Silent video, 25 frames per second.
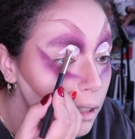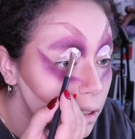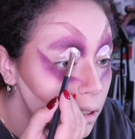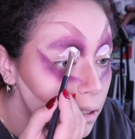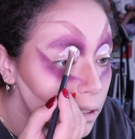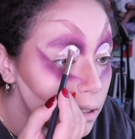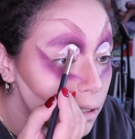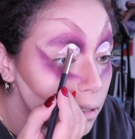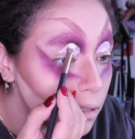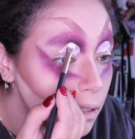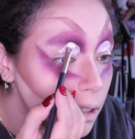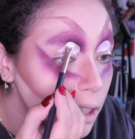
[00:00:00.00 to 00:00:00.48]

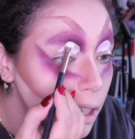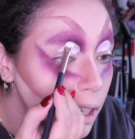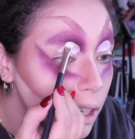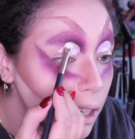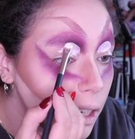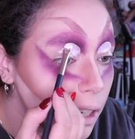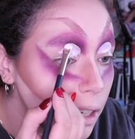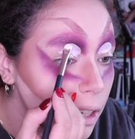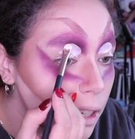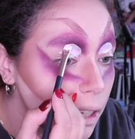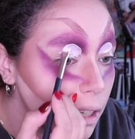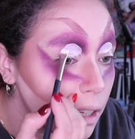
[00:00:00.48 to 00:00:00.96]
It's
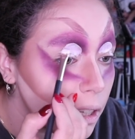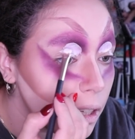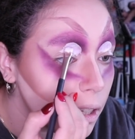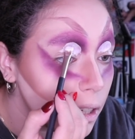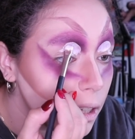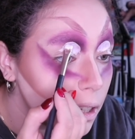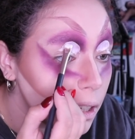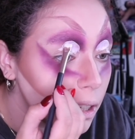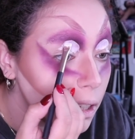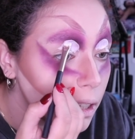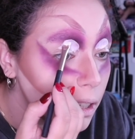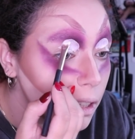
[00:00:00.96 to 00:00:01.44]
okay.
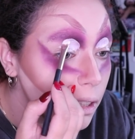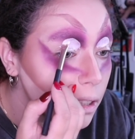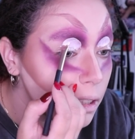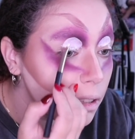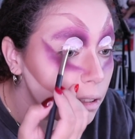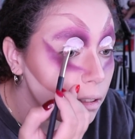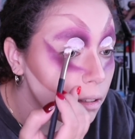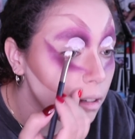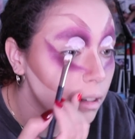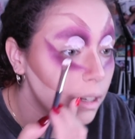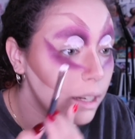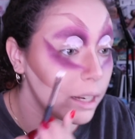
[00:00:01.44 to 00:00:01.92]

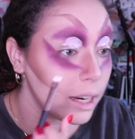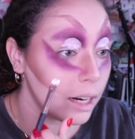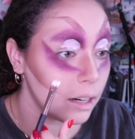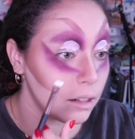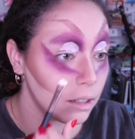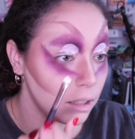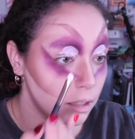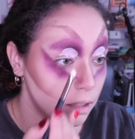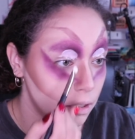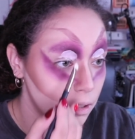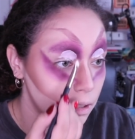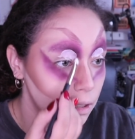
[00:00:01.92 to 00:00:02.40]
It's got
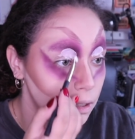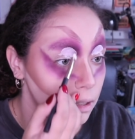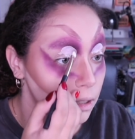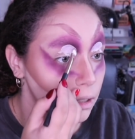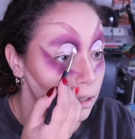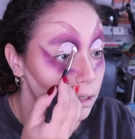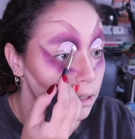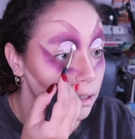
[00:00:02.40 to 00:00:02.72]
character.